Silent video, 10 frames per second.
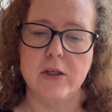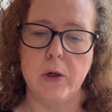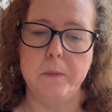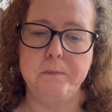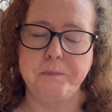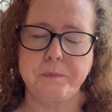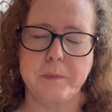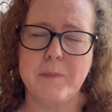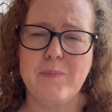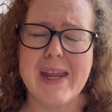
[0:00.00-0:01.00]
So
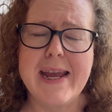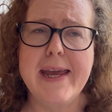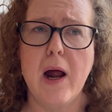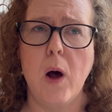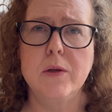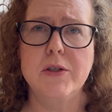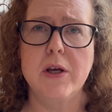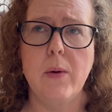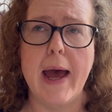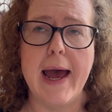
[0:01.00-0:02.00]
it
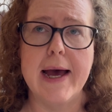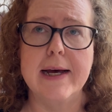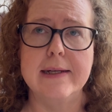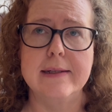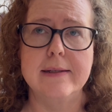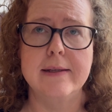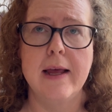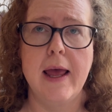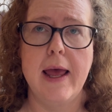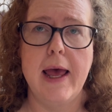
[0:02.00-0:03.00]
also has
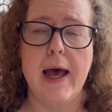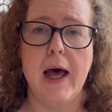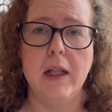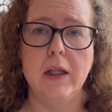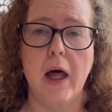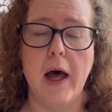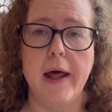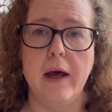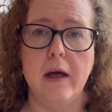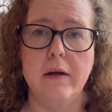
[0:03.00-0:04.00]
a
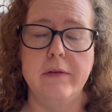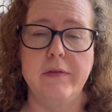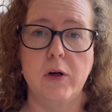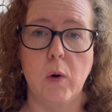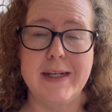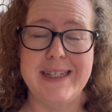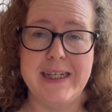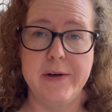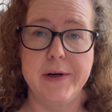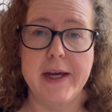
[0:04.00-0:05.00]
lot of the
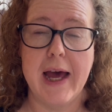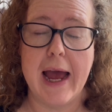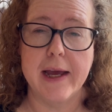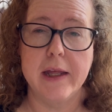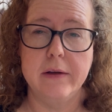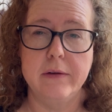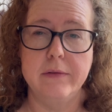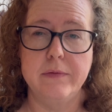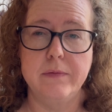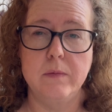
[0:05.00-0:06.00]
criteria I kind of
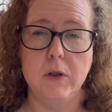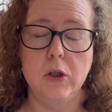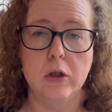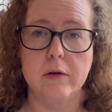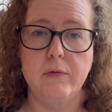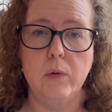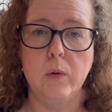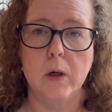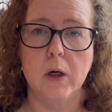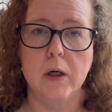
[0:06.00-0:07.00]
look
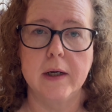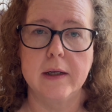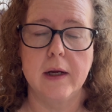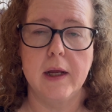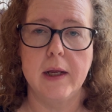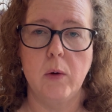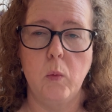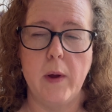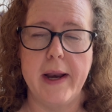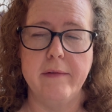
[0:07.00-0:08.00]
for
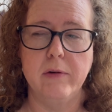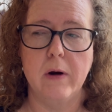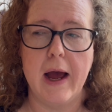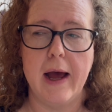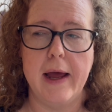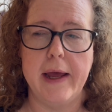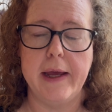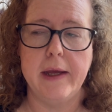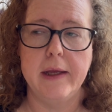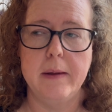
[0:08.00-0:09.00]
whenever
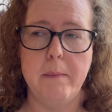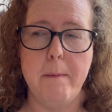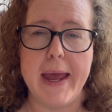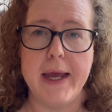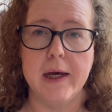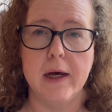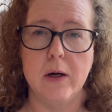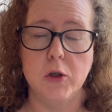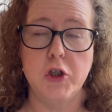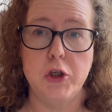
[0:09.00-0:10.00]
I make
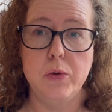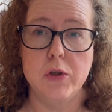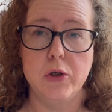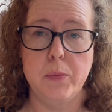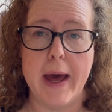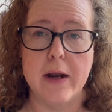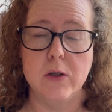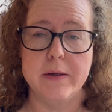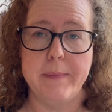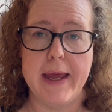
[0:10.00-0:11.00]
or choose a new pattern
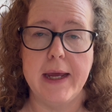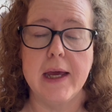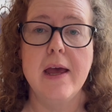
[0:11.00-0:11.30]
to make.